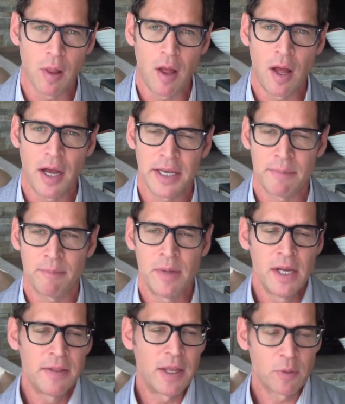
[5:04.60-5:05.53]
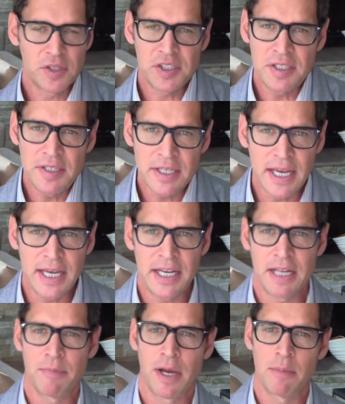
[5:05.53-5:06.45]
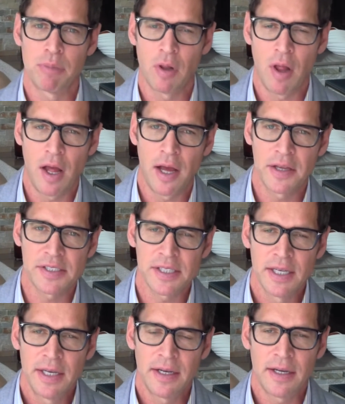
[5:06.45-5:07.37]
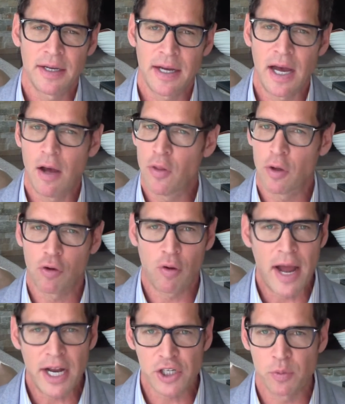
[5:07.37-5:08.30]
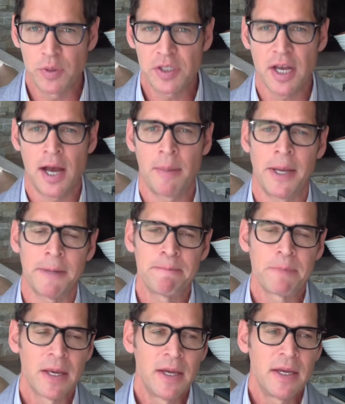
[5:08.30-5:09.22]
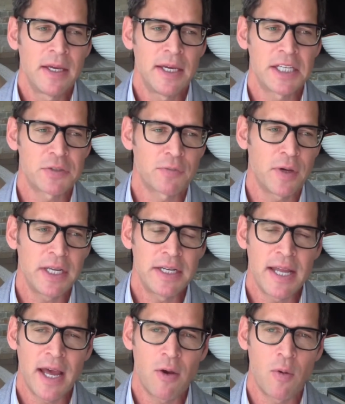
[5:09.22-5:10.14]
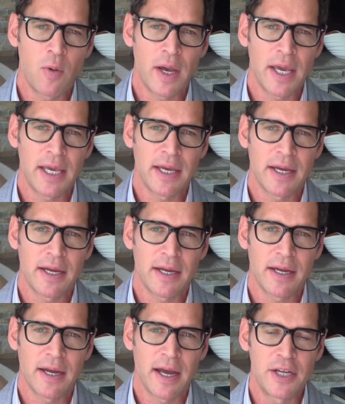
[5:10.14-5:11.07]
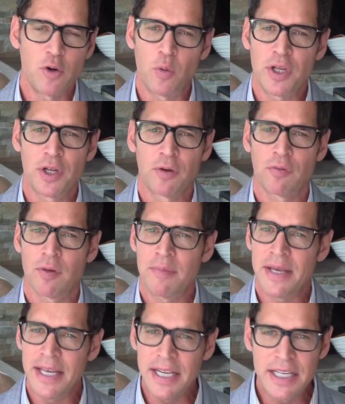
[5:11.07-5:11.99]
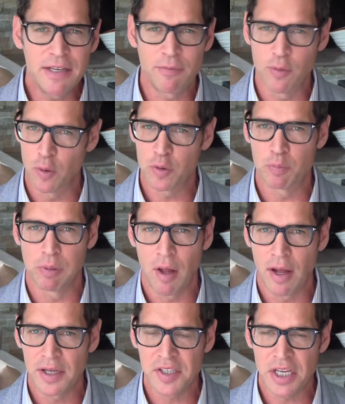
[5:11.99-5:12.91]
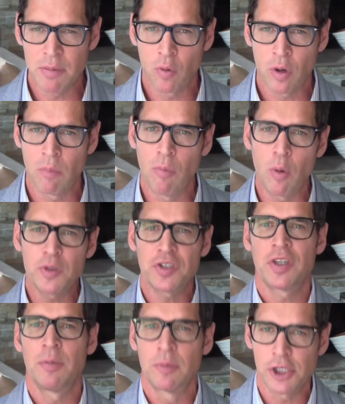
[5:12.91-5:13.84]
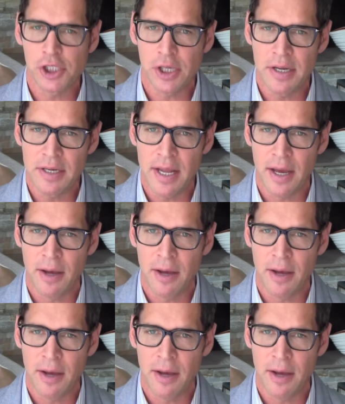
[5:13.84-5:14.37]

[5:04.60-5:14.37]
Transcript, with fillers: blog, and they were syndicating my blogs, uh, how the crash was coming. It's funny, now I, uh, I don't hear from any of those blogs anymore. Most of them are shut